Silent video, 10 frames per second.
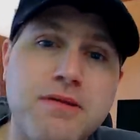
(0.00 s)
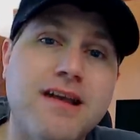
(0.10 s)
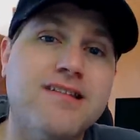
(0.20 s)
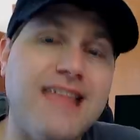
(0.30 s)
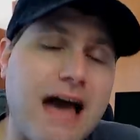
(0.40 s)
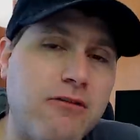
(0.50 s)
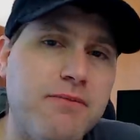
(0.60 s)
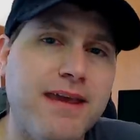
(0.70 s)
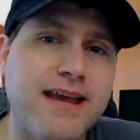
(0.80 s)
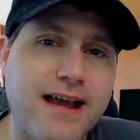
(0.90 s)
Because that
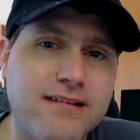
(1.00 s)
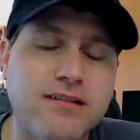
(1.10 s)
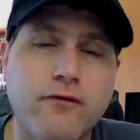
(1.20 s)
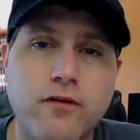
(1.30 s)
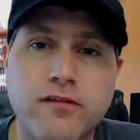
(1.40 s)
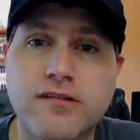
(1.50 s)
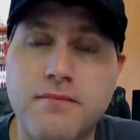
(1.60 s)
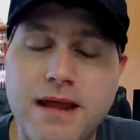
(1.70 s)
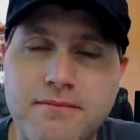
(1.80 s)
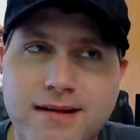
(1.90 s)
would be against the First
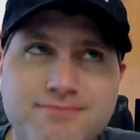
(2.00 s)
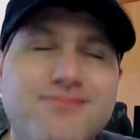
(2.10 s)
Amendment.